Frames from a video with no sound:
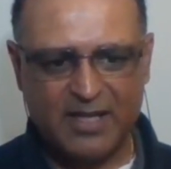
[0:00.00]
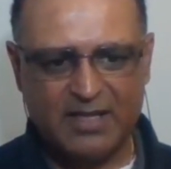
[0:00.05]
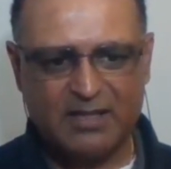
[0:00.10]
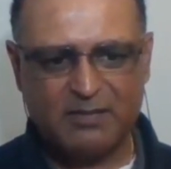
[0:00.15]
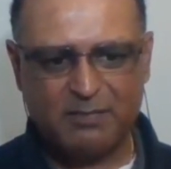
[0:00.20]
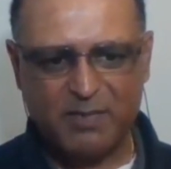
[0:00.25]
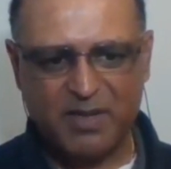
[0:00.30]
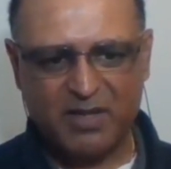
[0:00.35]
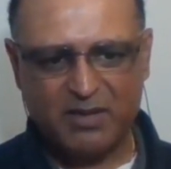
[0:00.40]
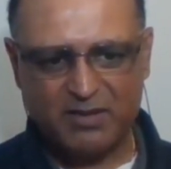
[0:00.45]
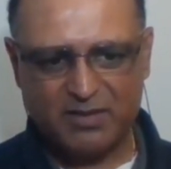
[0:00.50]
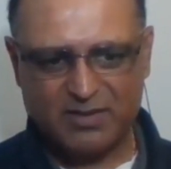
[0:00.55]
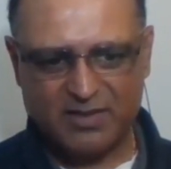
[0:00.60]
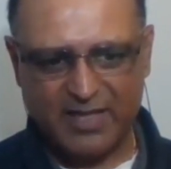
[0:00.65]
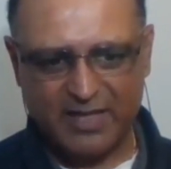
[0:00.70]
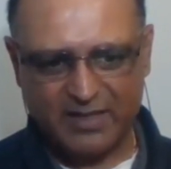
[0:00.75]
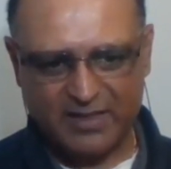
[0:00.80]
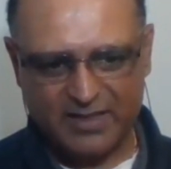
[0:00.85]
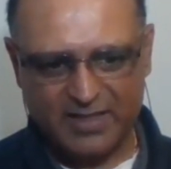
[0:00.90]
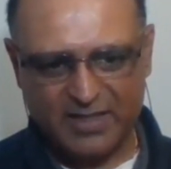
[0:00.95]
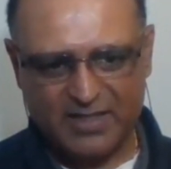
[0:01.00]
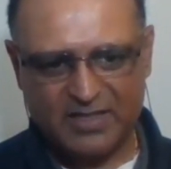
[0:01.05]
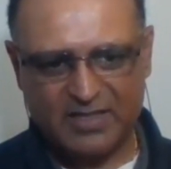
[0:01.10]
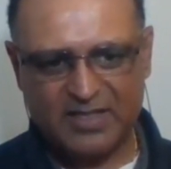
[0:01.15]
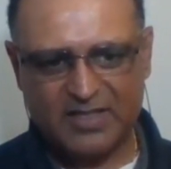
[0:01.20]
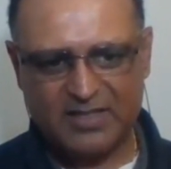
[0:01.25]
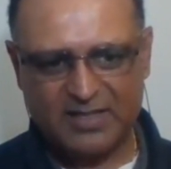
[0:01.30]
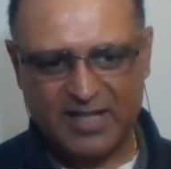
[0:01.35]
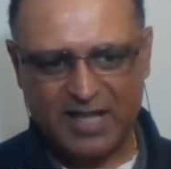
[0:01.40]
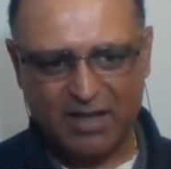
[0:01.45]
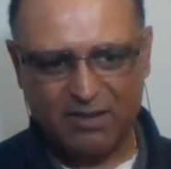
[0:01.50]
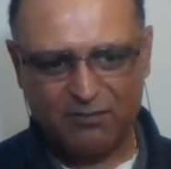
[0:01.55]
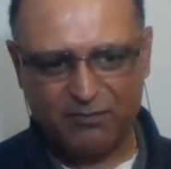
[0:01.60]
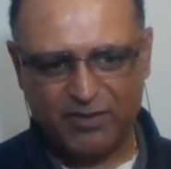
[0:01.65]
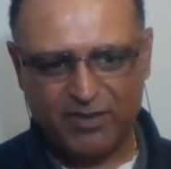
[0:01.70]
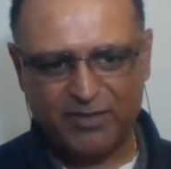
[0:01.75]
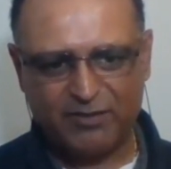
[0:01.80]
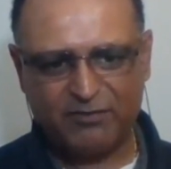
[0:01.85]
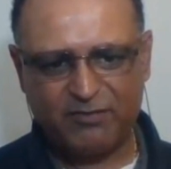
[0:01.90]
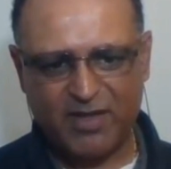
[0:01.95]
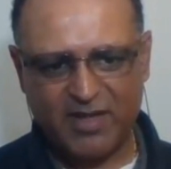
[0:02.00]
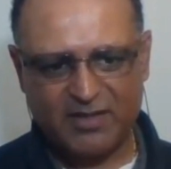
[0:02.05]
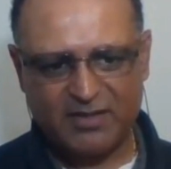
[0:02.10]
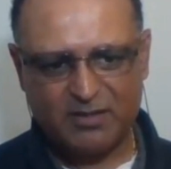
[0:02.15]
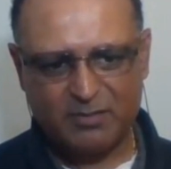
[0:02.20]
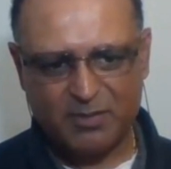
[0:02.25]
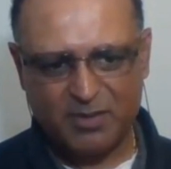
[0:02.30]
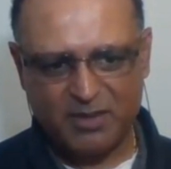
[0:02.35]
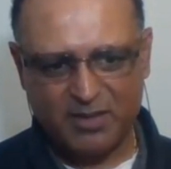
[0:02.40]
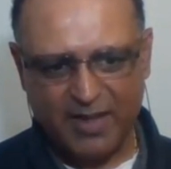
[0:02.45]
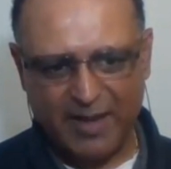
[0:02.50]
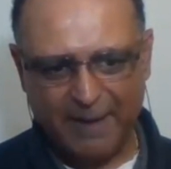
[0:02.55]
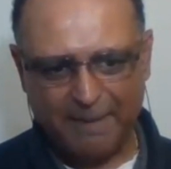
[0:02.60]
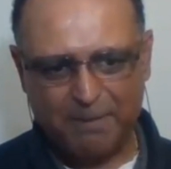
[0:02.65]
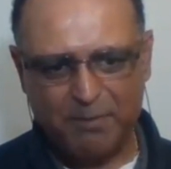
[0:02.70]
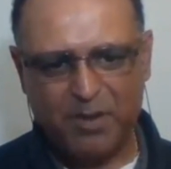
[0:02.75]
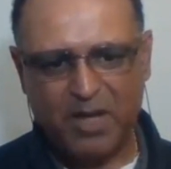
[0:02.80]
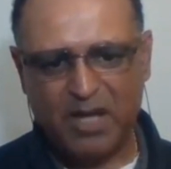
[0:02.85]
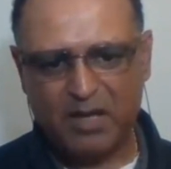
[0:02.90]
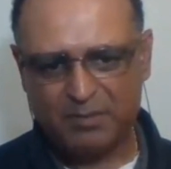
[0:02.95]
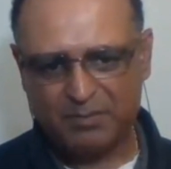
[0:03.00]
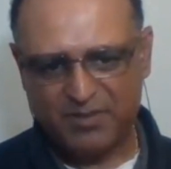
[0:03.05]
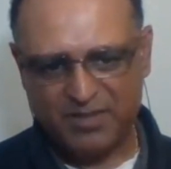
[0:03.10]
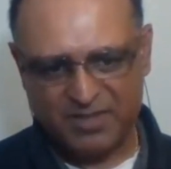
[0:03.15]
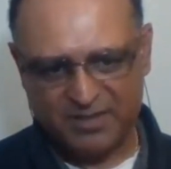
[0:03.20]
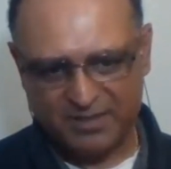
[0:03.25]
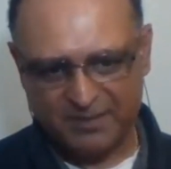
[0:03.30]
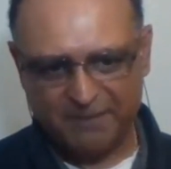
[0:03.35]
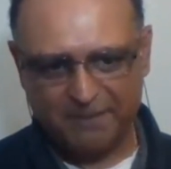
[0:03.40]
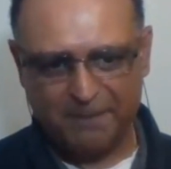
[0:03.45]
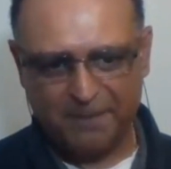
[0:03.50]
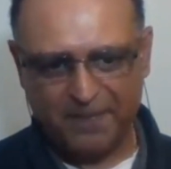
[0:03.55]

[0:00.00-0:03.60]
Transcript: is because that disc is now very flexible and pops.